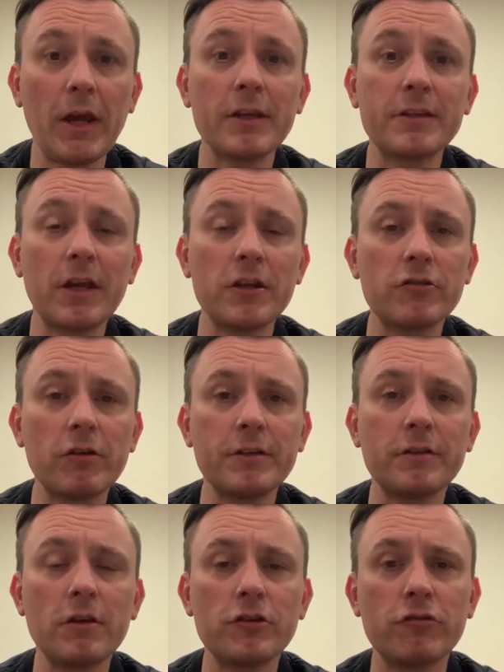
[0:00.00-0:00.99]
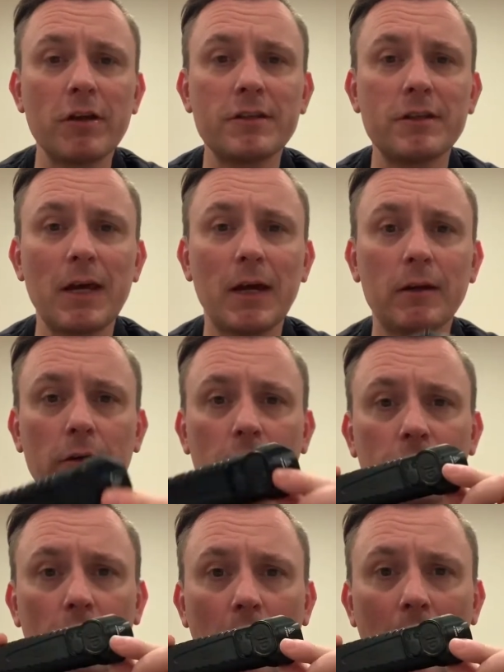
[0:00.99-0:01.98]
guys, Ken Stretz Tactical.
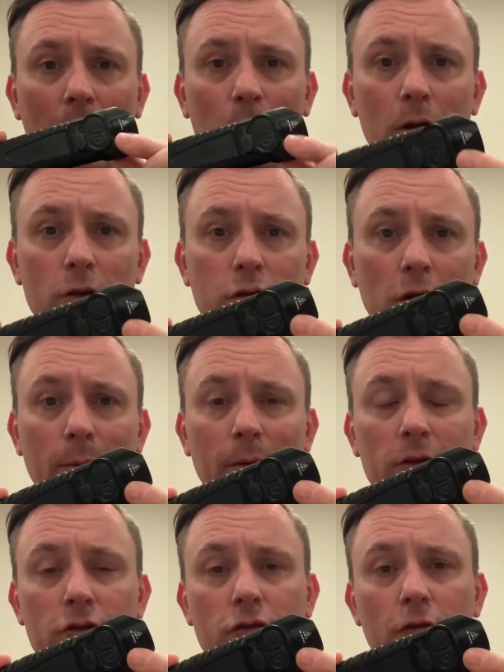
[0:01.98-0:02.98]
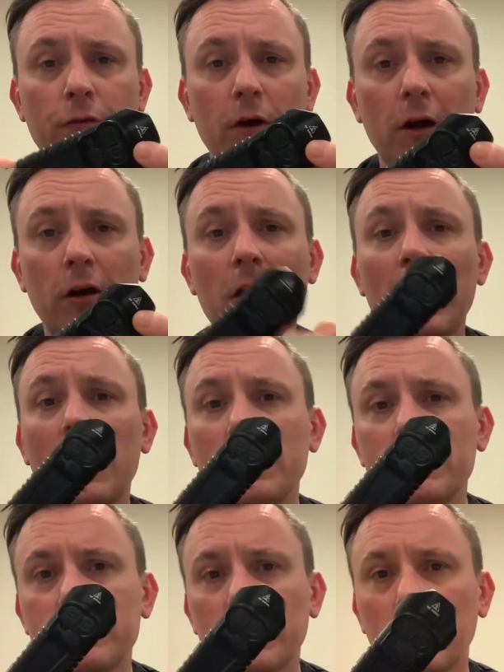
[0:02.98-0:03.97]
So I want to talk about the Surefire
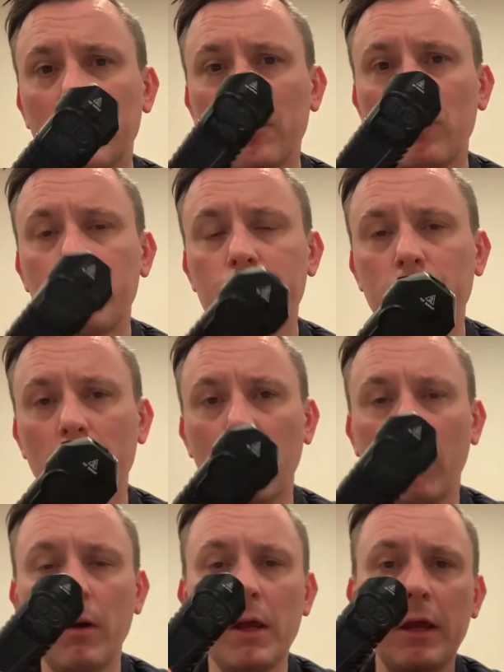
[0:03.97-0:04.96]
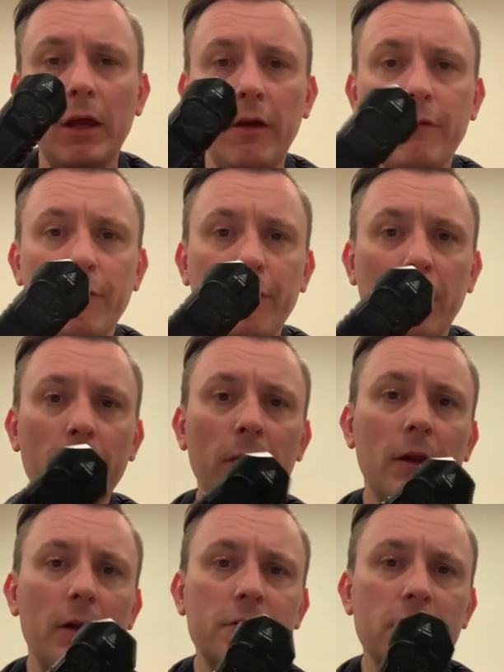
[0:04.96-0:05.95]
Stiletto Pro. If you follow me on
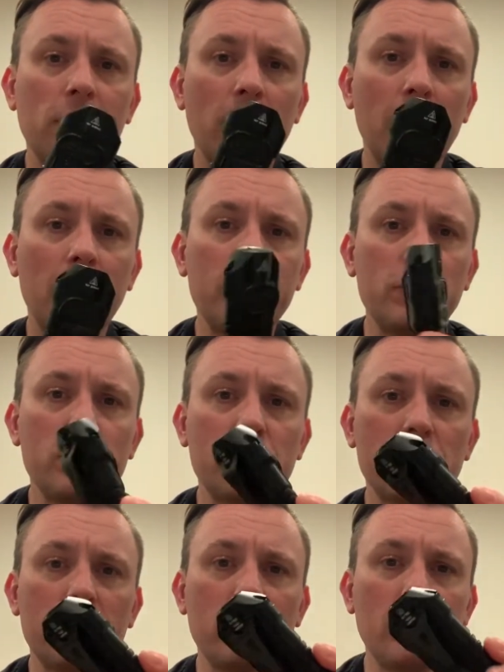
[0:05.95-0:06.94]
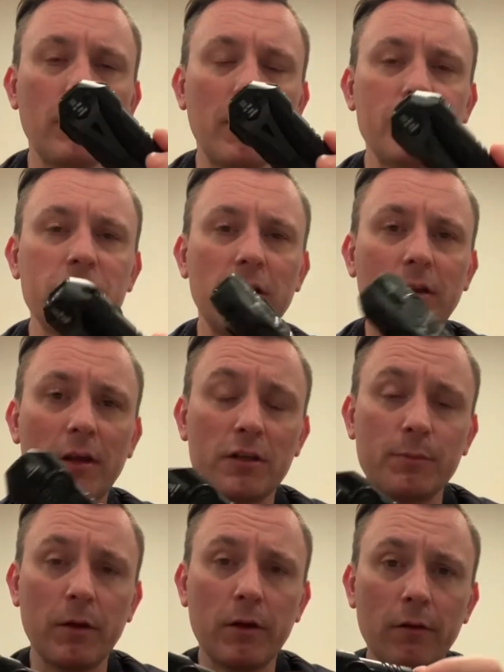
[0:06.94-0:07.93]
Instagram, you might have seen that it's
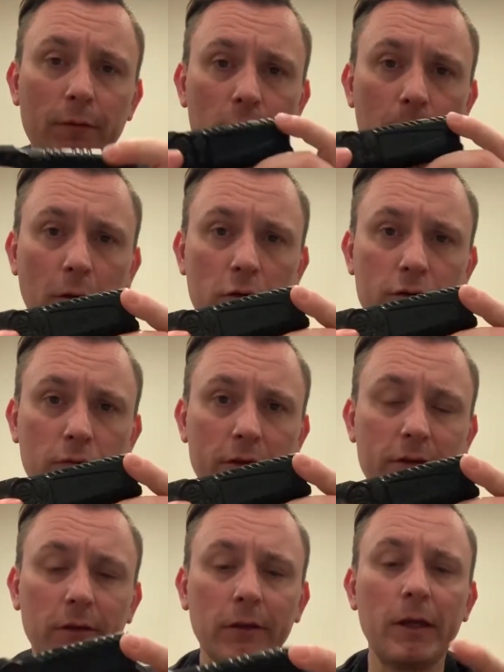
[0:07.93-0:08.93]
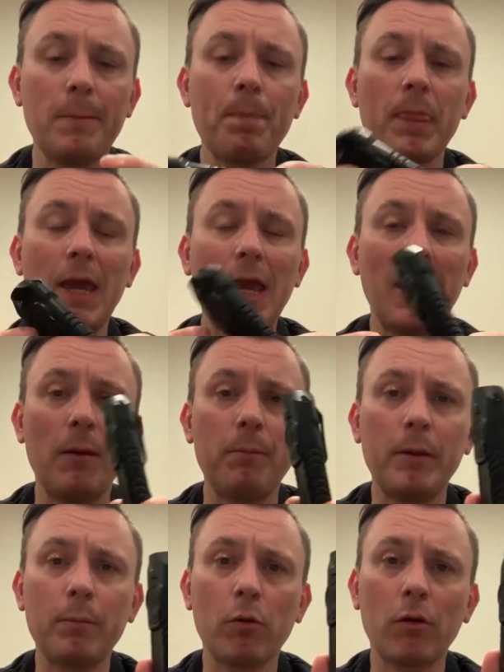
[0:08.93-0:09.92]
been in a few posts recently, and
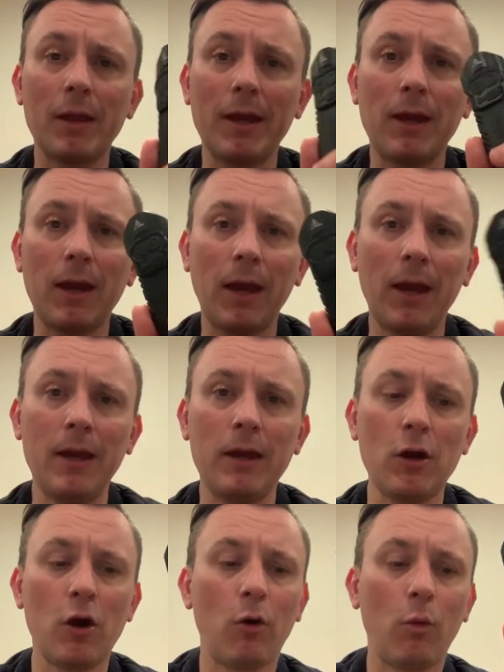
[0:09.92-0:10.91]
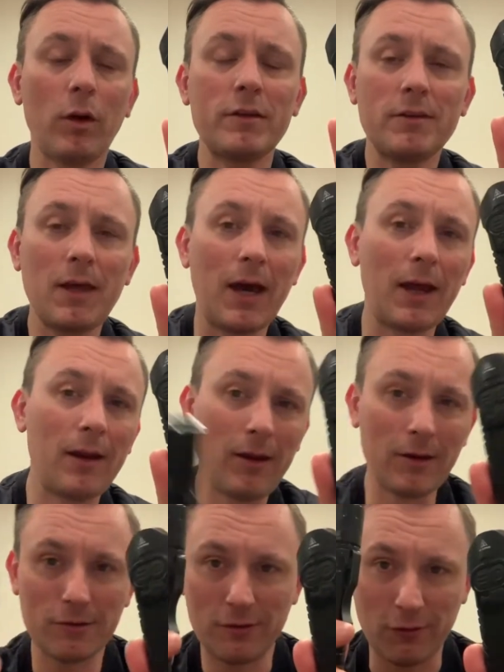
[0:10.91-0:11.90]
people are like, "Hey, what's that
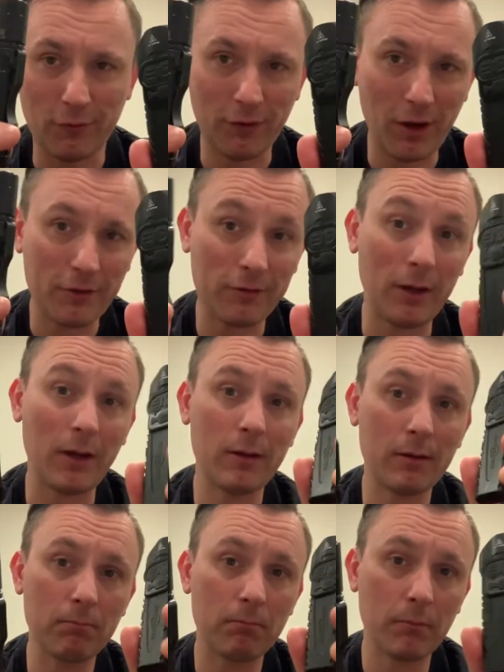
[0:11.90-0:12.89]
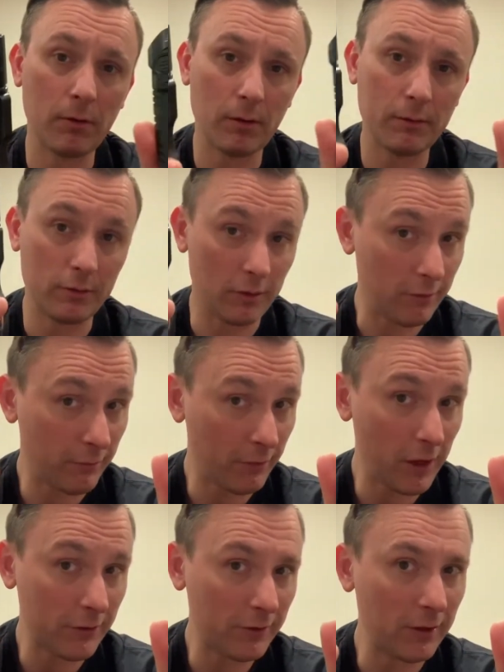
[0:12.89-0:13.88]
next to your flashlight?" Well, it's another
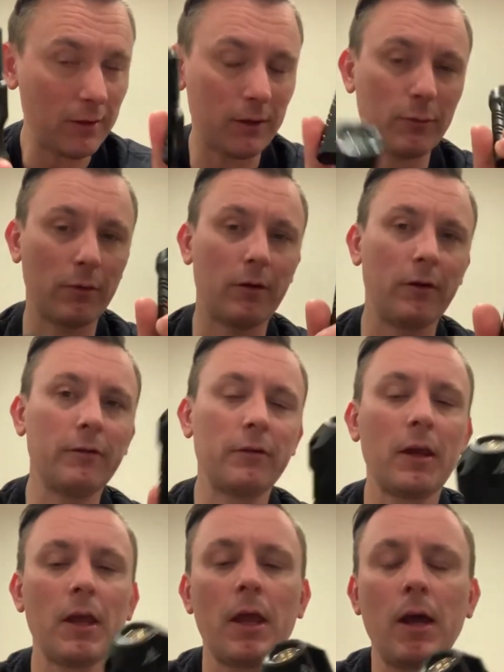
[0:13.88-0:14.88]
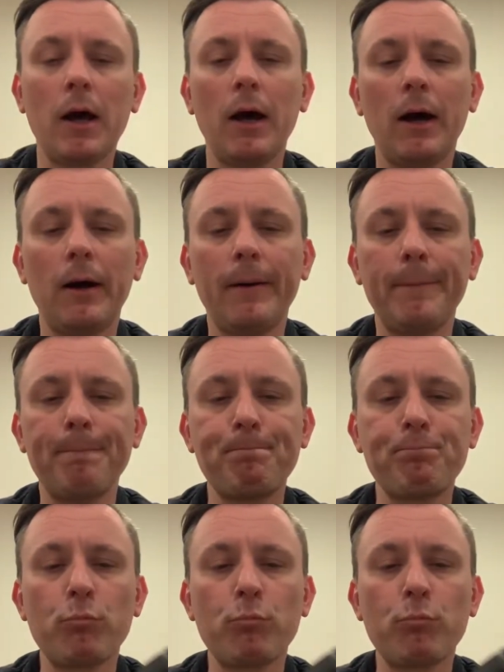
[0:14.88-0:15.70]
flashlight. That's what it is. Um,